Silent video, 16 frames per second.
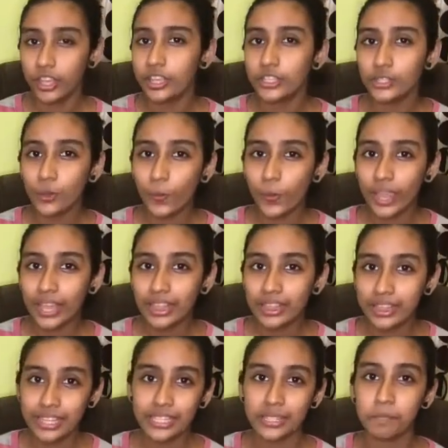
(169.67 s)
So in
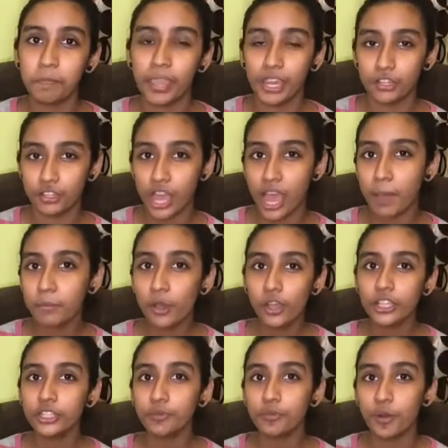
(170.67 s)
this speech, I'm
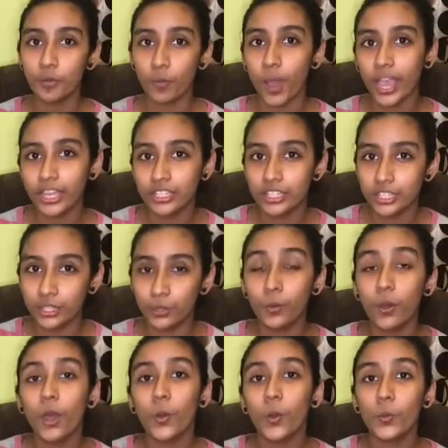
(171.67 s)
going to provide you